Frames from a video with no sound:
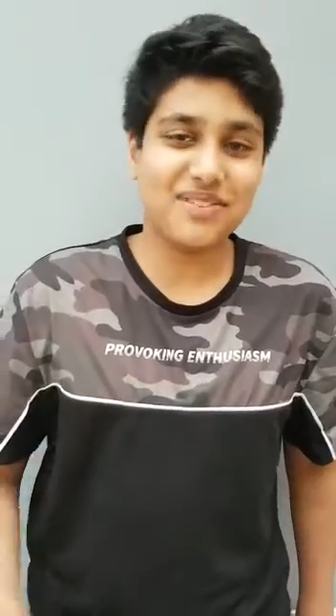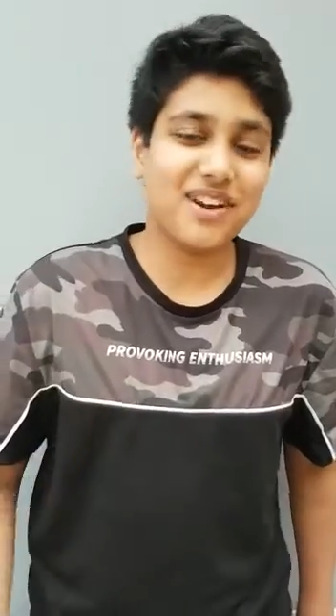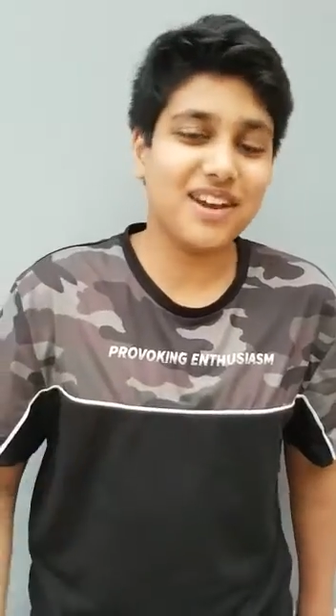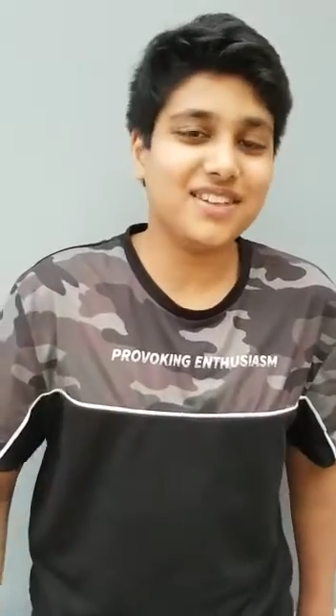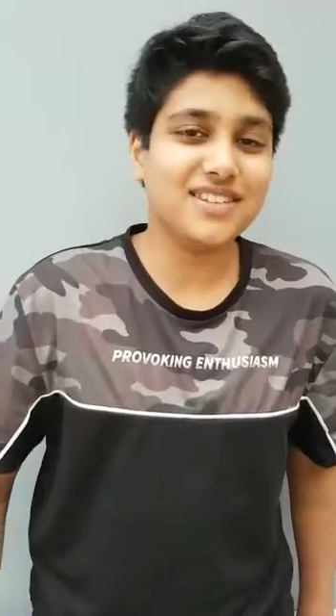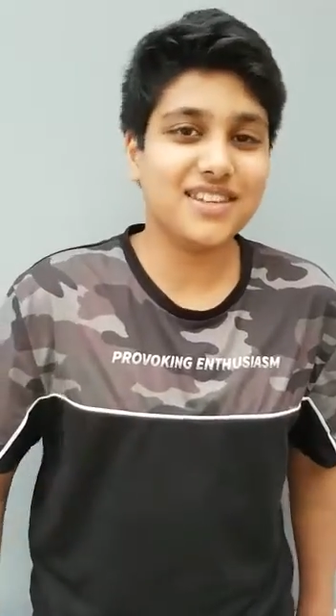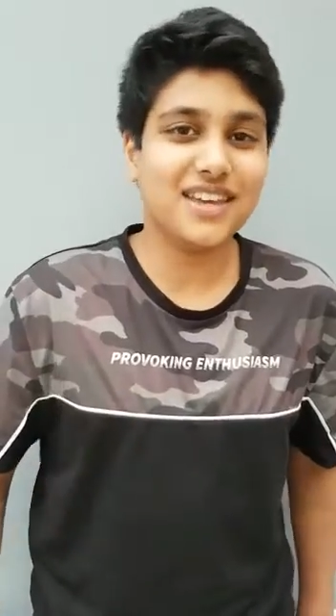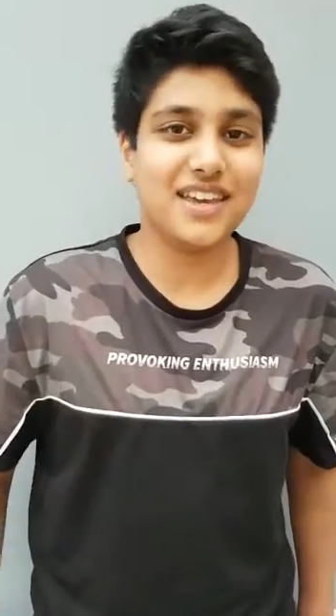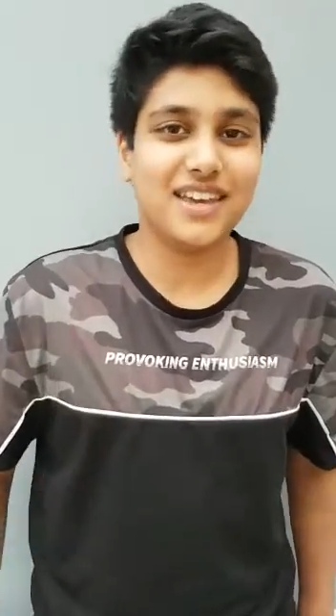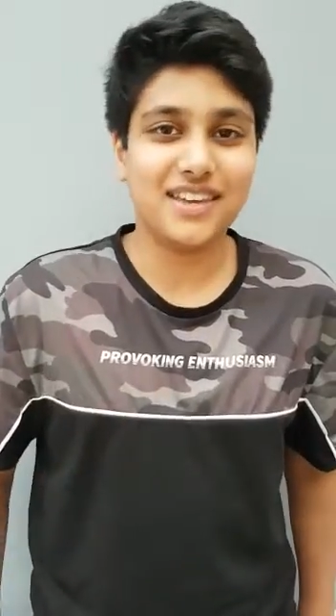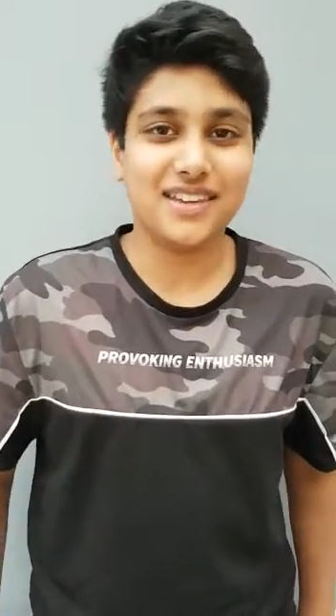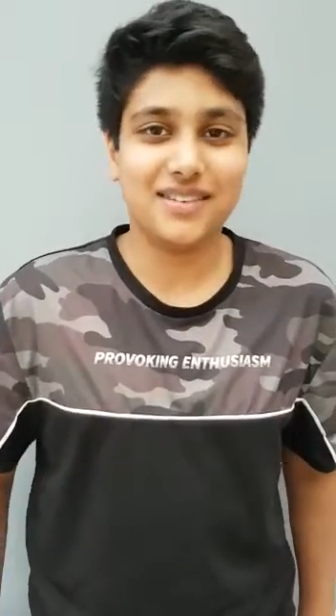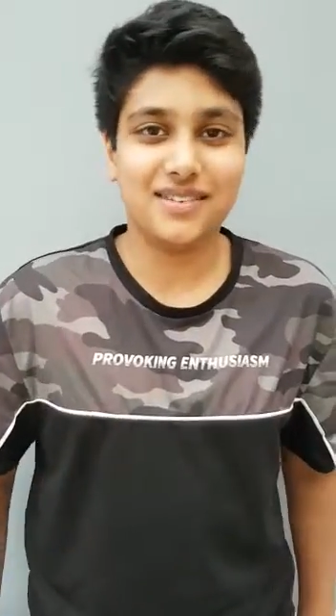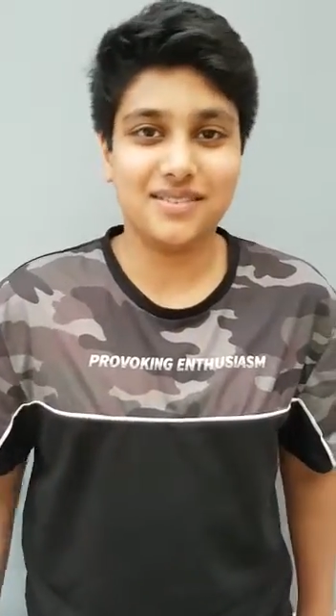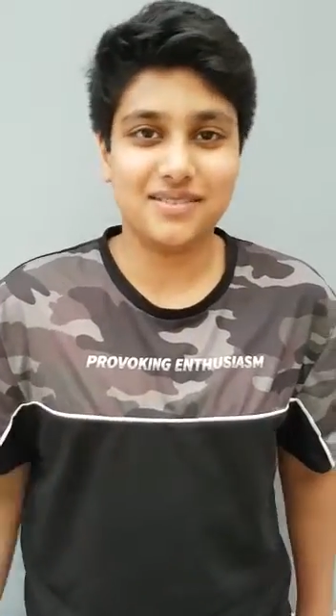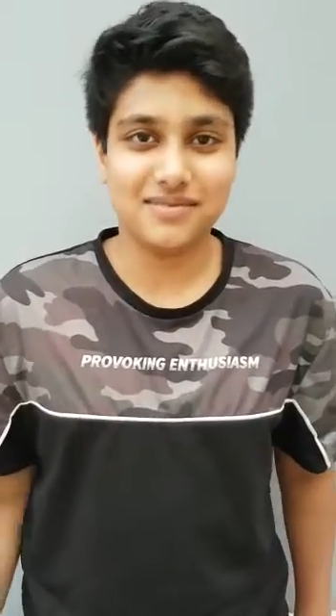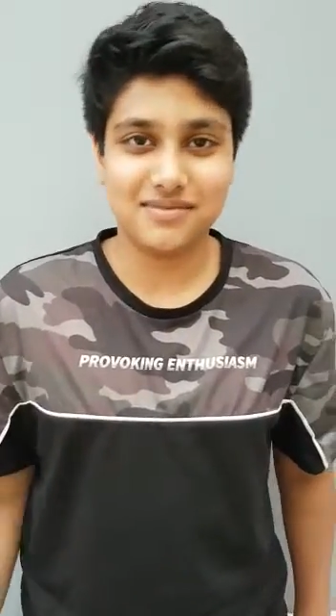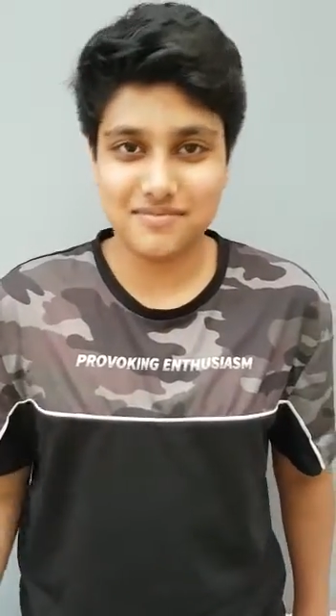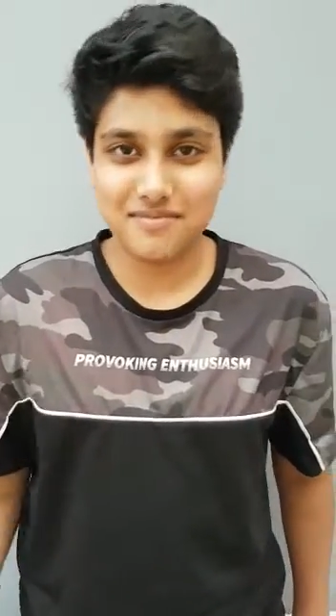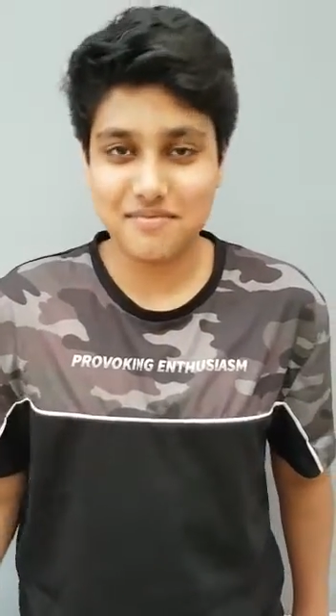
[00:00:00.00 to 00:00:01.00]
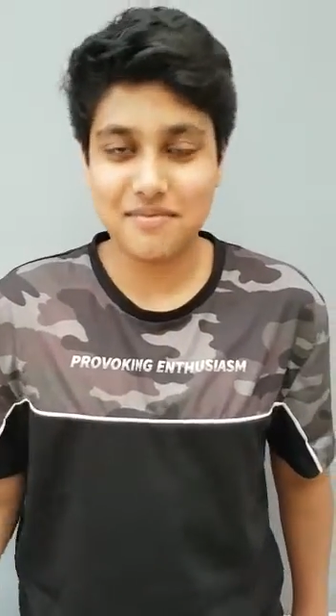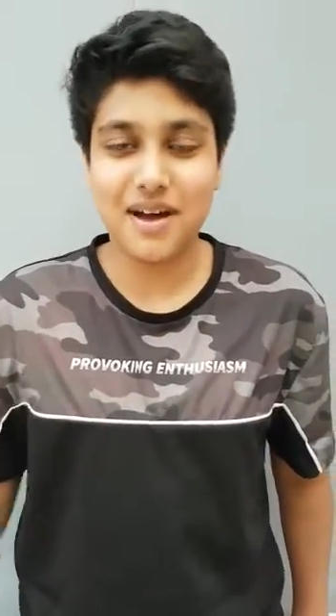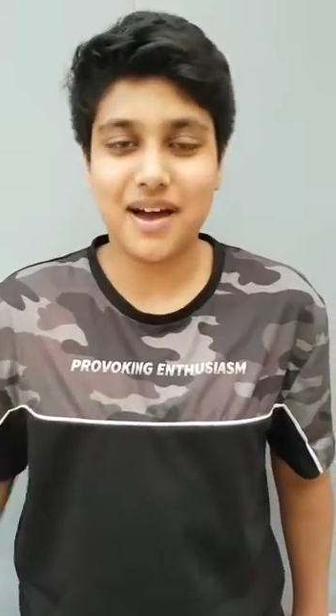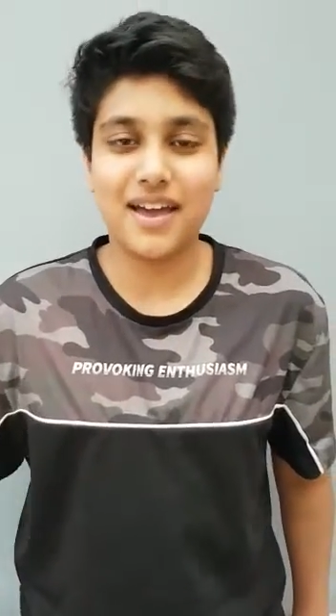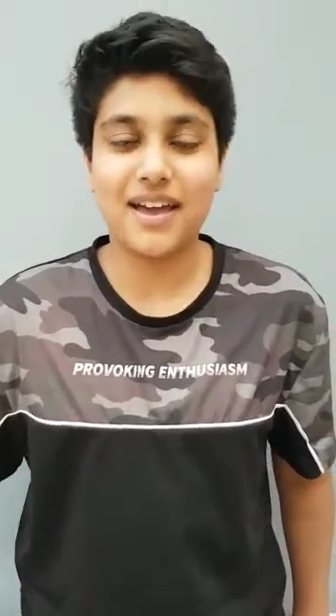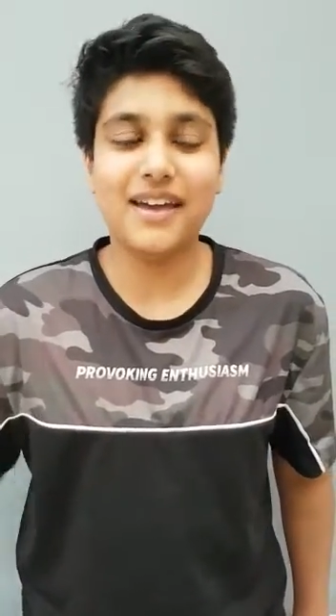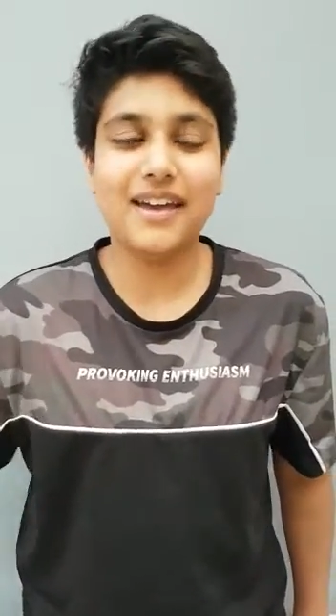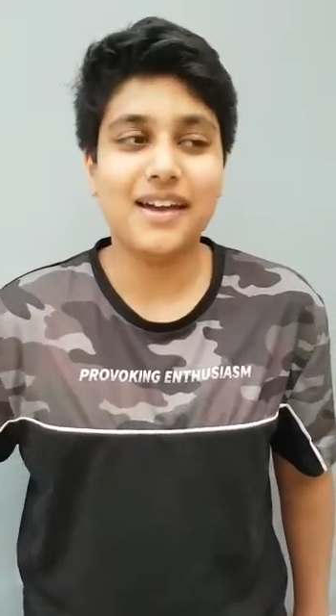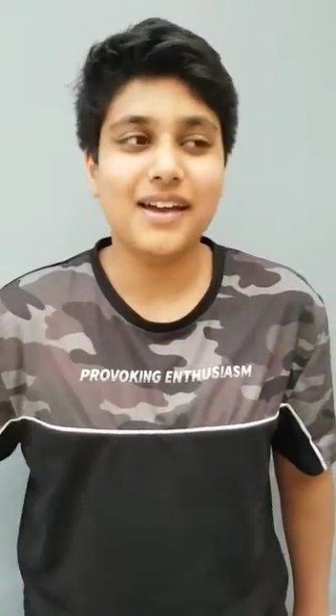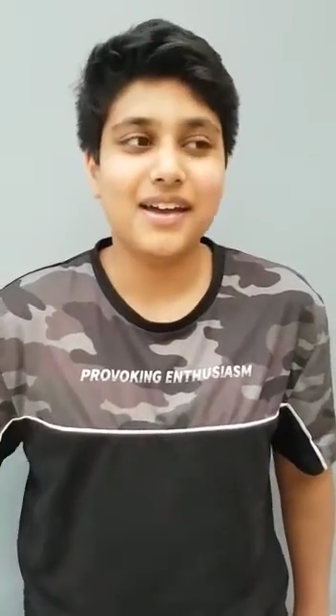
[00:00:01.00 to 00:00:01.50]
I say bye.